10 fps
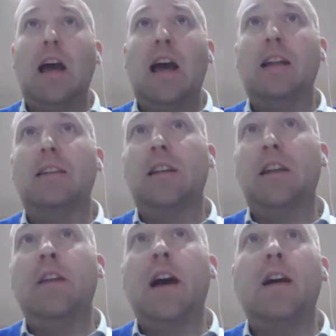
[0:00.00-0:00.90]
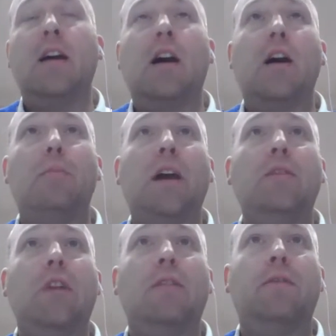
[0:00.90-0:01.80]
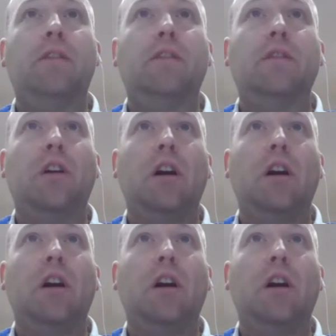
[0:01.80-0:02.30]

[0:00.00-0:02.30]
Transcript: and in that made reference